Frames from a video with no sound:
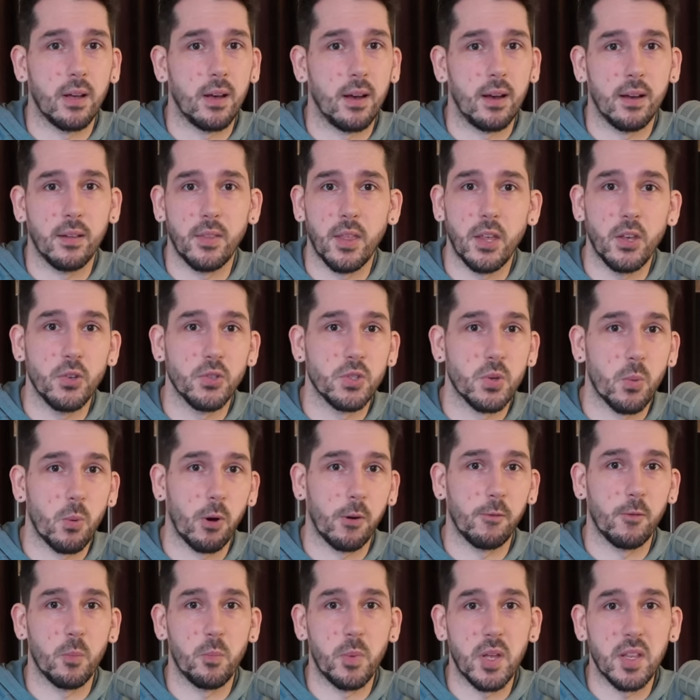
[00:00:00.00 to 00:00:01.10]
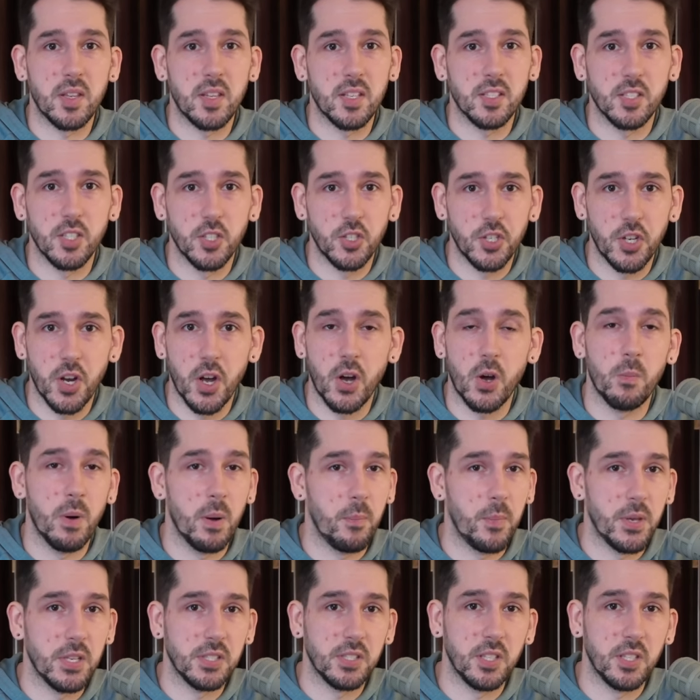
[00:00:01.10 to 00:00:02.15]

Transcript: They used to work for PTCGO, but